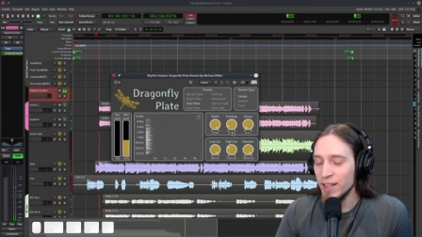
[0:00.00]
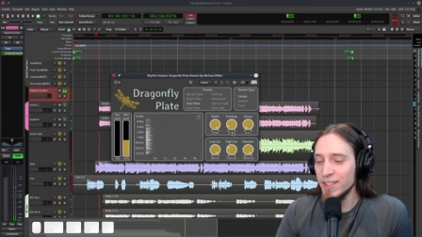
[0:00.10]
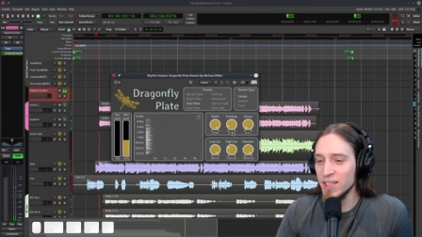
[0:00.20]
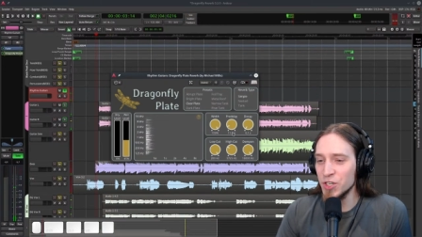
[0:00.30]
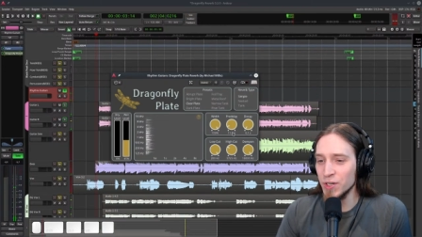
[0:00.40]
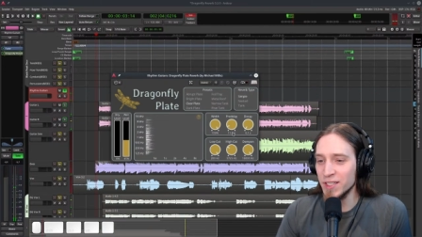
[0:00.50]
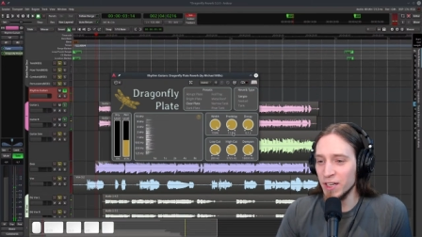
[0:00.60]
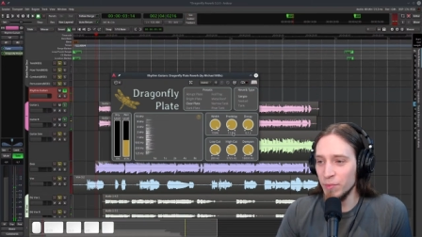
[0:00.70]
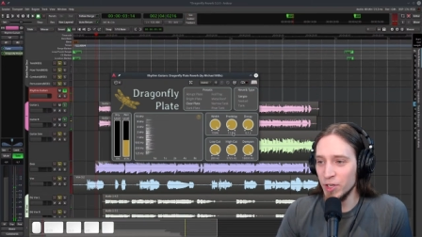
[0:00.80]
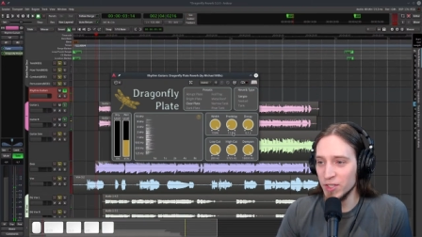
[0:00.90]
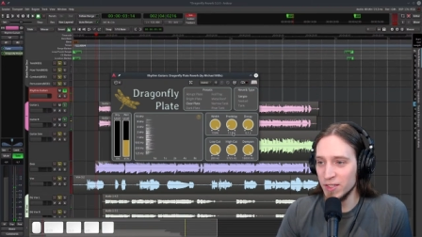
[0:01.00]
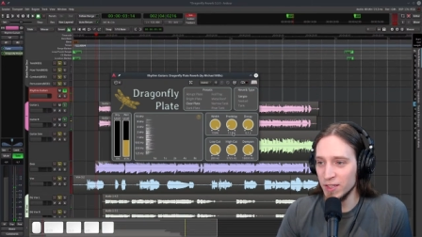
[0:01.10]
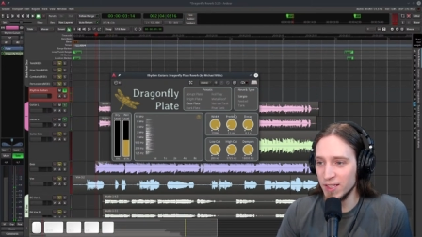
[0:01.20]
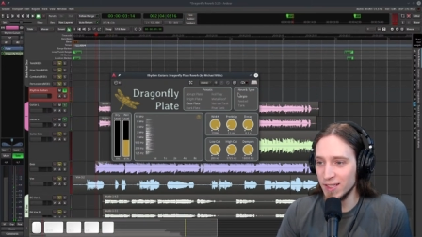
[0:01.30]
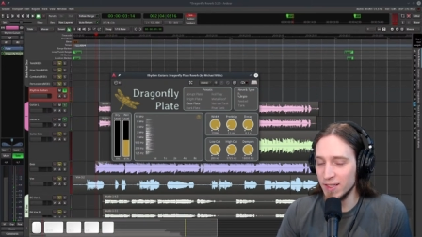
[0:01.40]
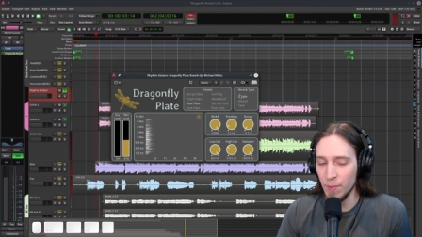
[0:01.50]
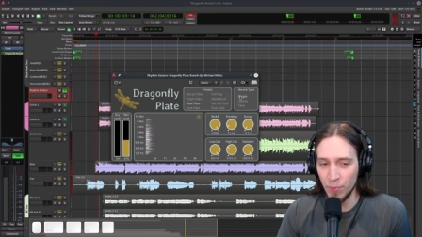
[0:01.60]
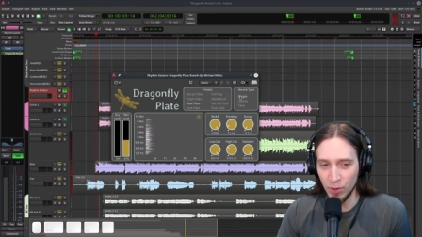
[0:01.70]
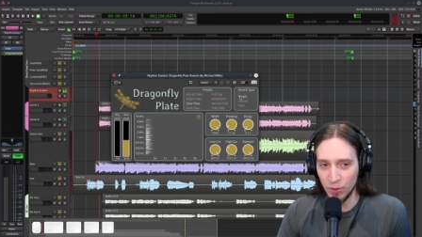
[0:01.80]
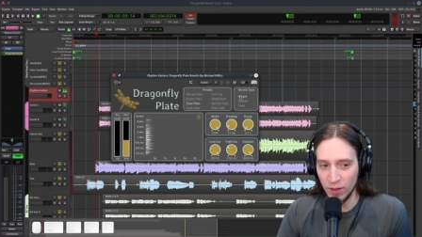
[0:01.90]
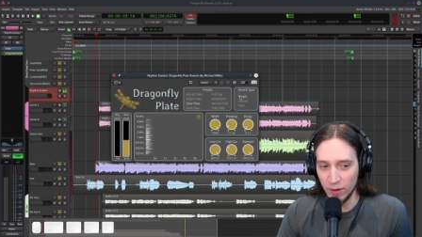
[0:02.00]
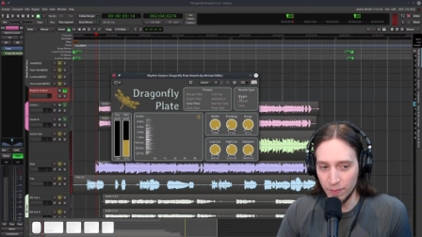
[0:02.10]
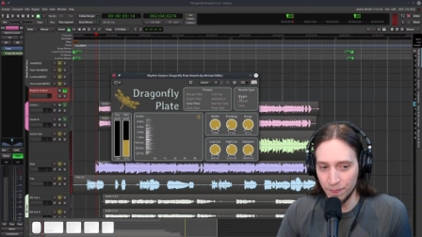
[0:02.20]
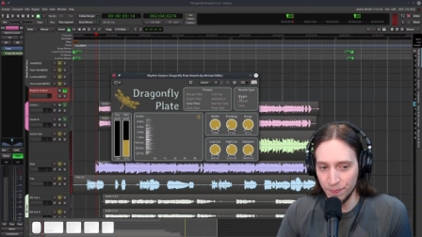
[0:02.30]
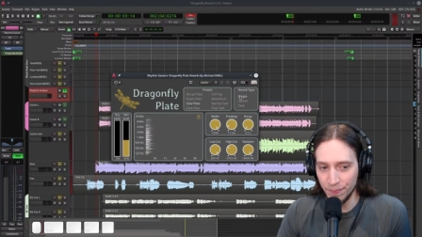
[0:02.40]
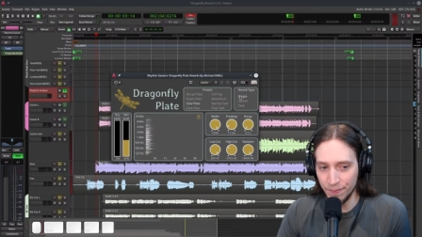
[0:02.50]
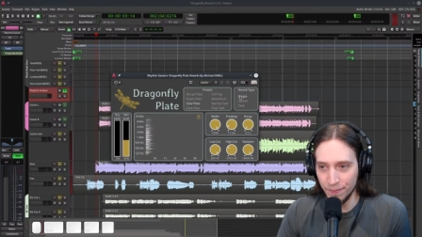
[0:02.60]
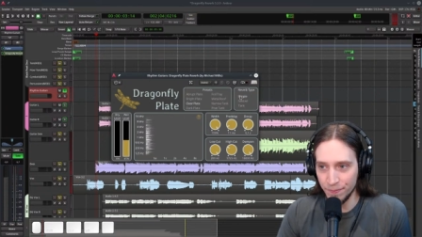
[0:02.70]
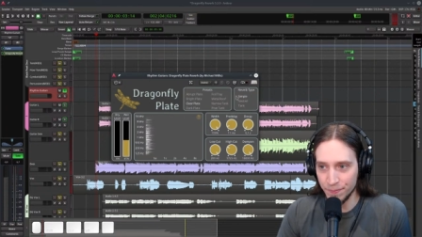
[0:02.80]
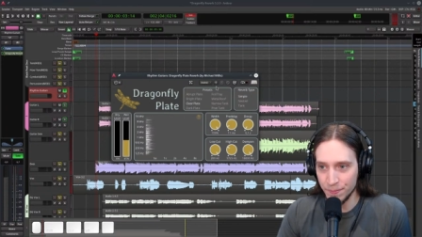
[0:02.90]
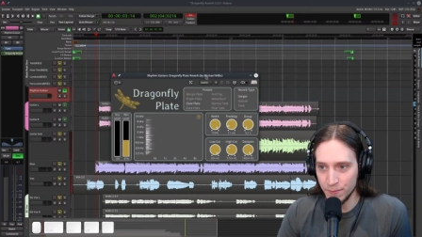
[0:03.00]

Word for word: It's interesting because this simple mm,